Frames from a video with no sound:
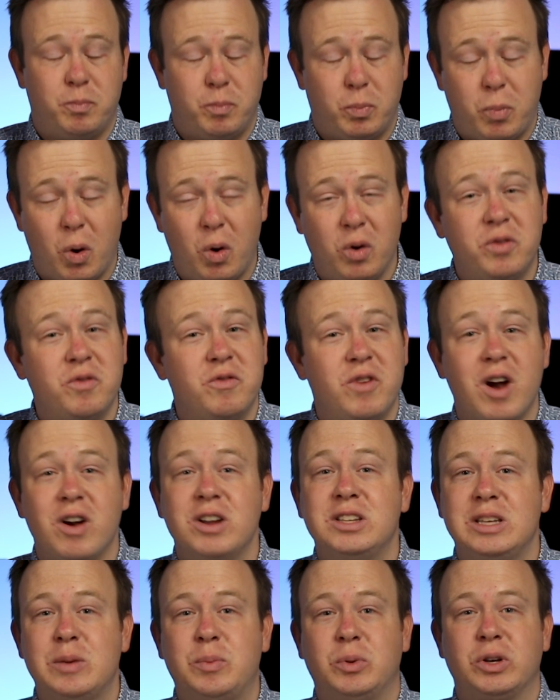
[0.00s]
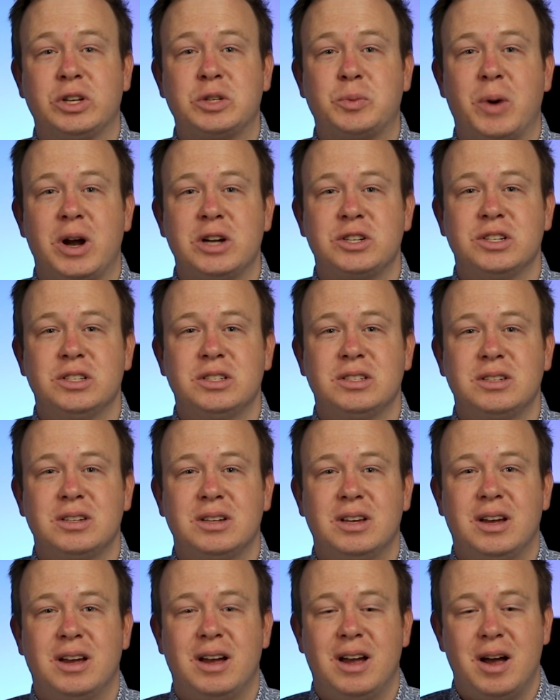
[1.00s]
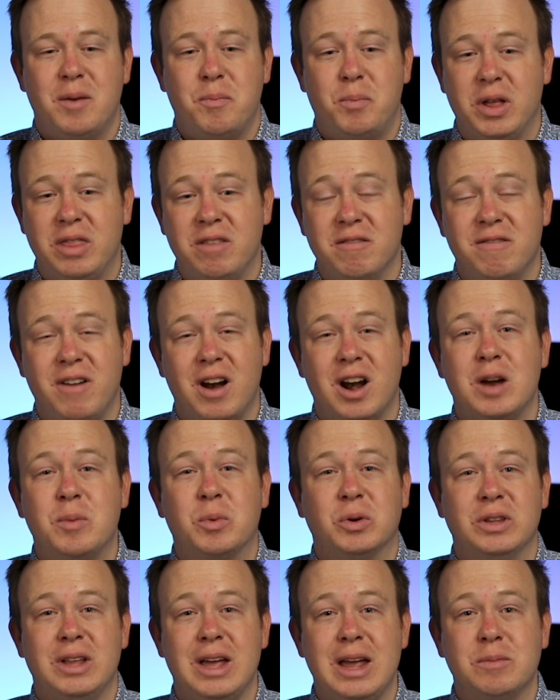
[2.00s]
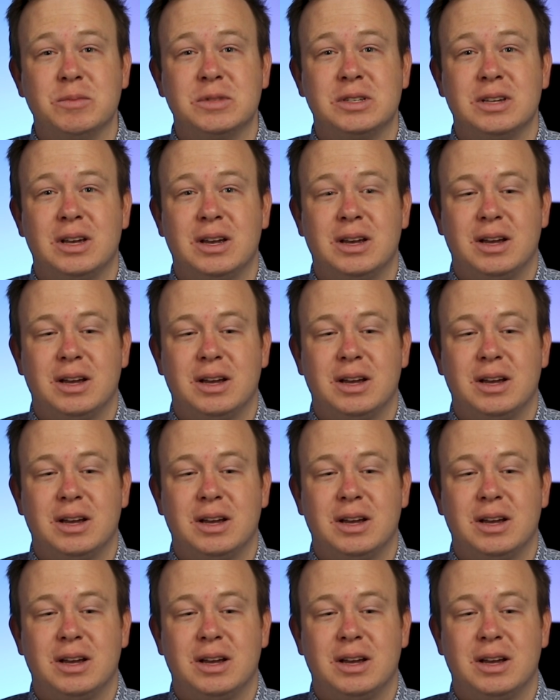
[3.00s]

Both very simple expressions, but the variable names